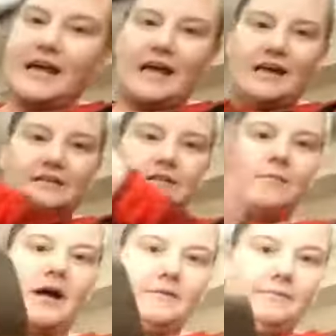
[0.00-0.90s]
And the
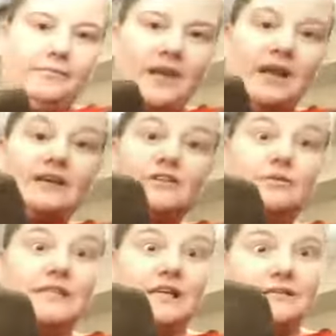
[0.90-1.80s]
bottom. So
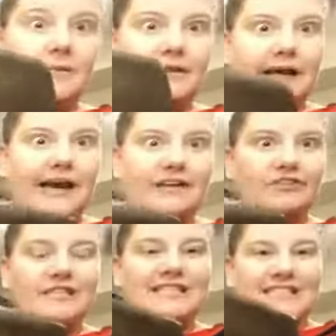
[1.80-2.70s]
what's nice about that, if you
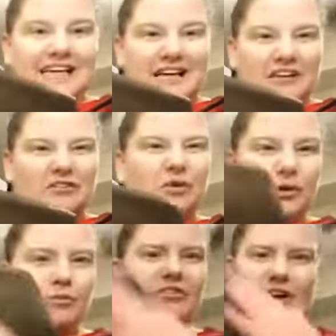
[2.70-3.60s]
stick it on the floor,
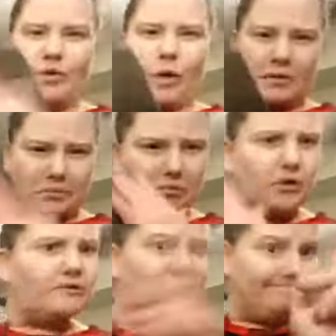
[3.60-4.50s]
very wipeable.